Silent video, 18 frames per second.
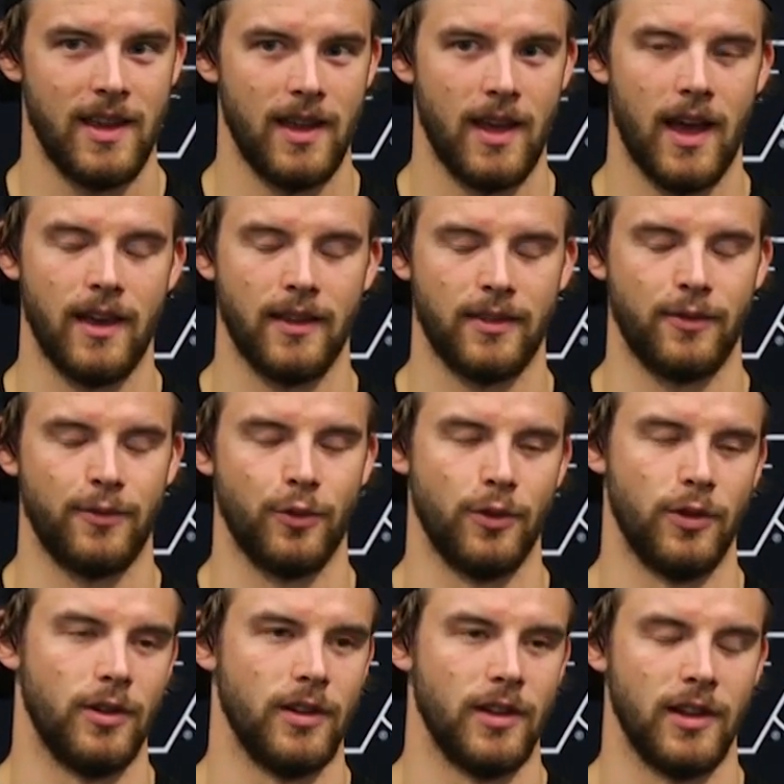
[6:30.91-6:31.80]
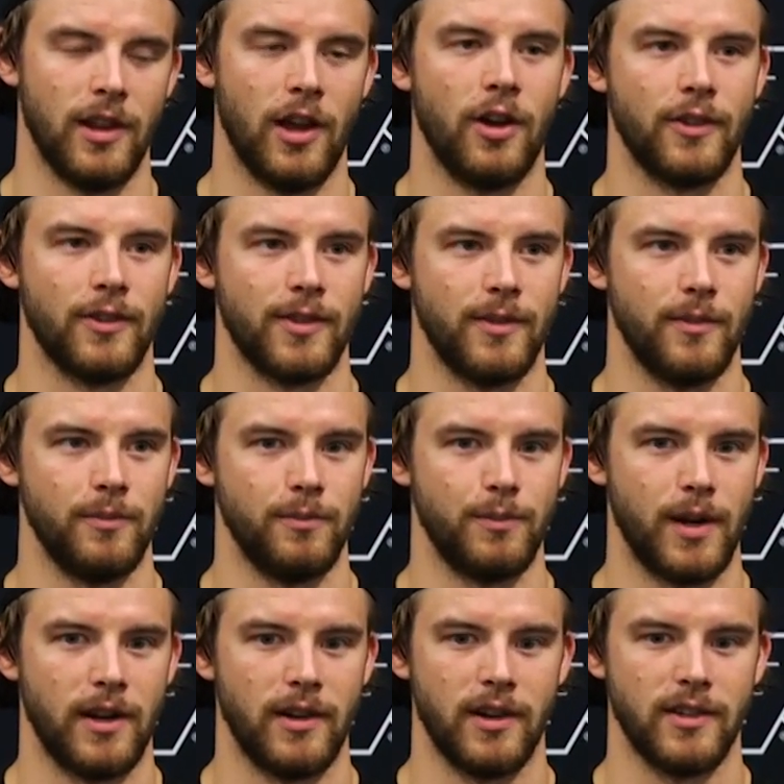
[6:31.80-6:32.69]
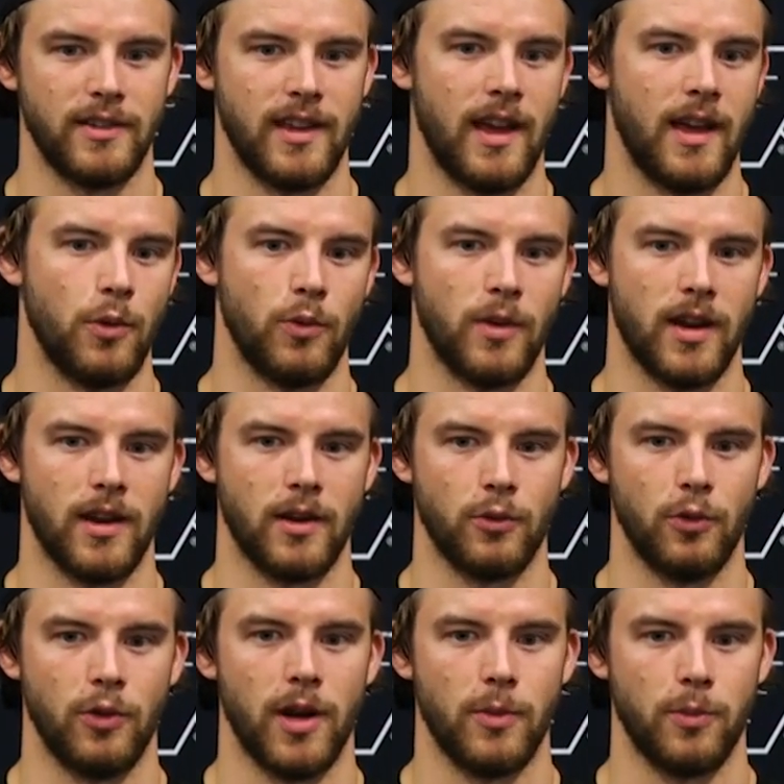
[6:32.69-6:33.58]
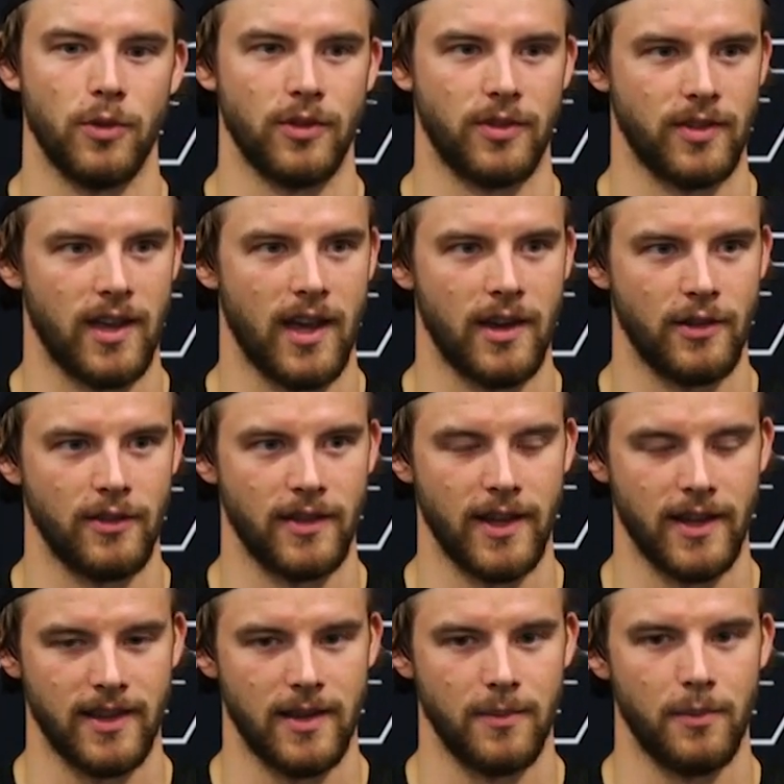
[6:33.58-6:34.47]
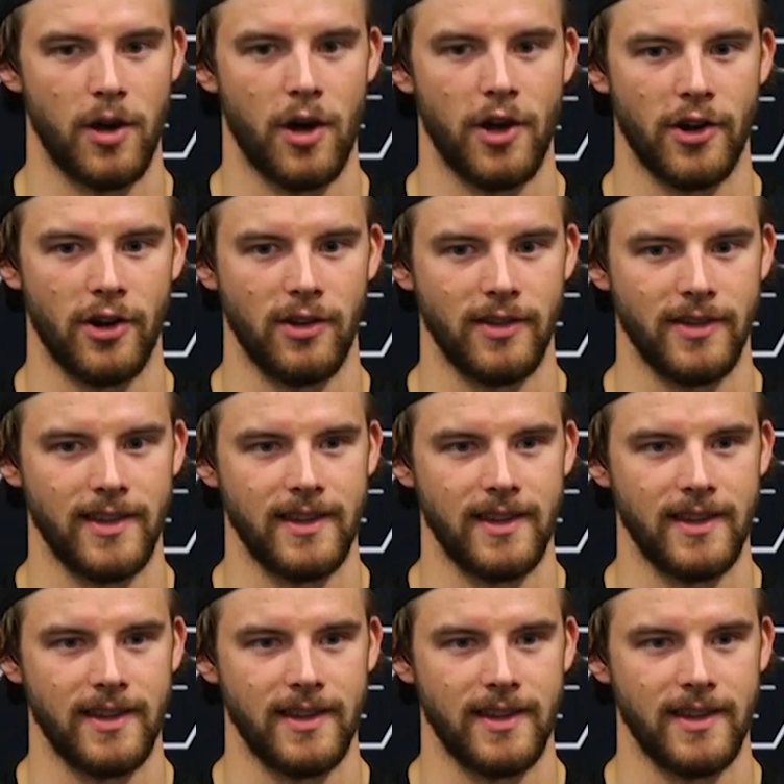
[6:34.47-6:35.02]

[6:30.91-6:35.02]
has for a long period of time when I grew up, was kind of like the model.